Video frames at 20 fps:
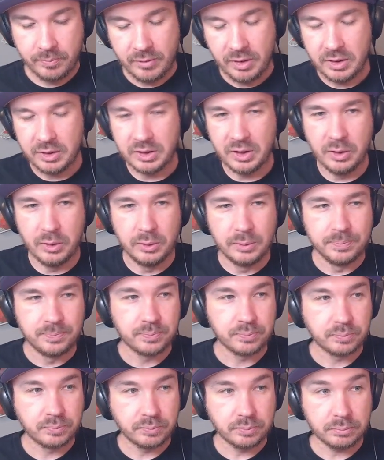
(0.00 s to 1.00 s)
So,
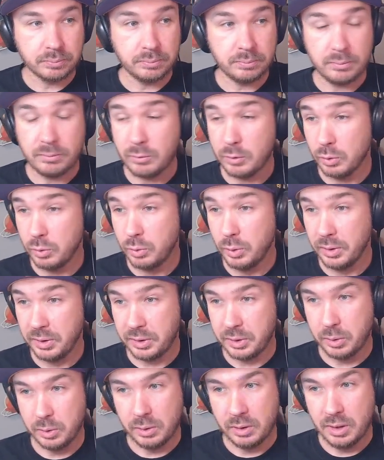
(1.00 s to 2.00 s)
really
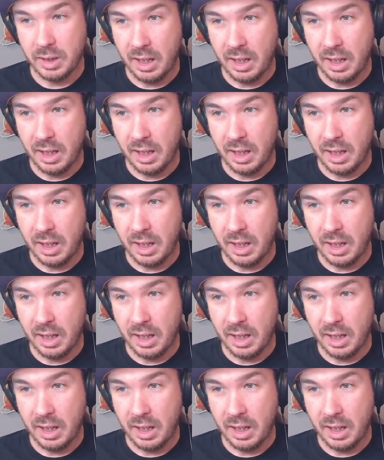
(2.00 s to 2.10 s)
cool.